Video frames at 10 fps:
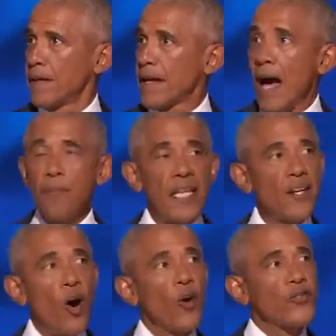Kamala
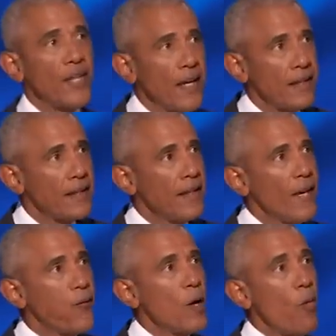knows that
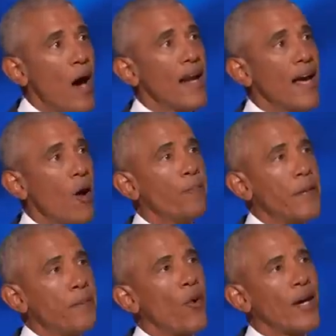if we want to help
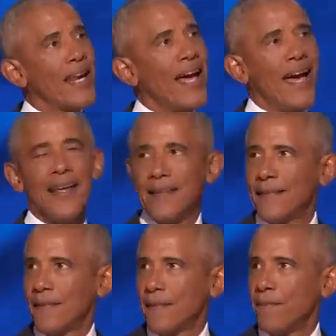people get ahead,
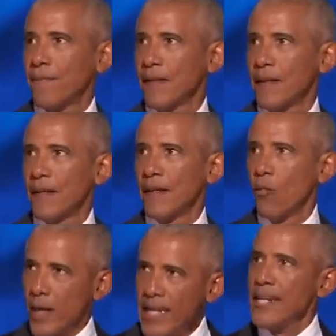
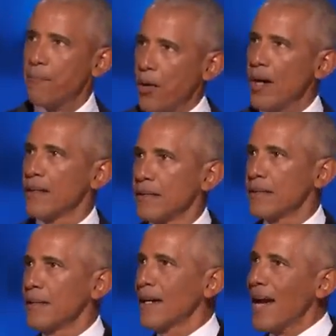we need to put
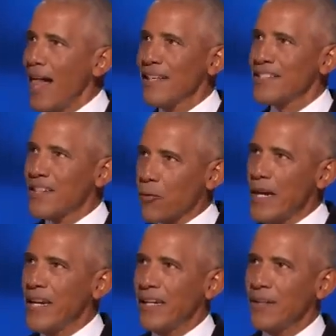a college
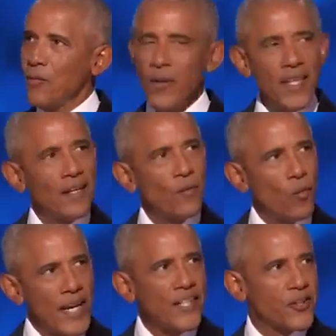degree within
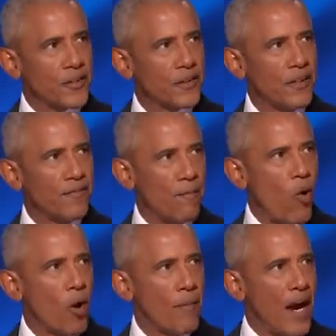reach of
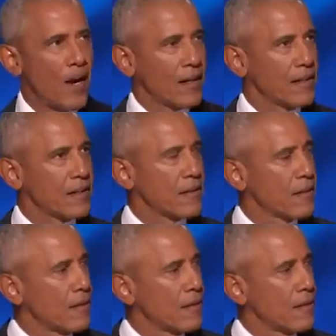more Americans.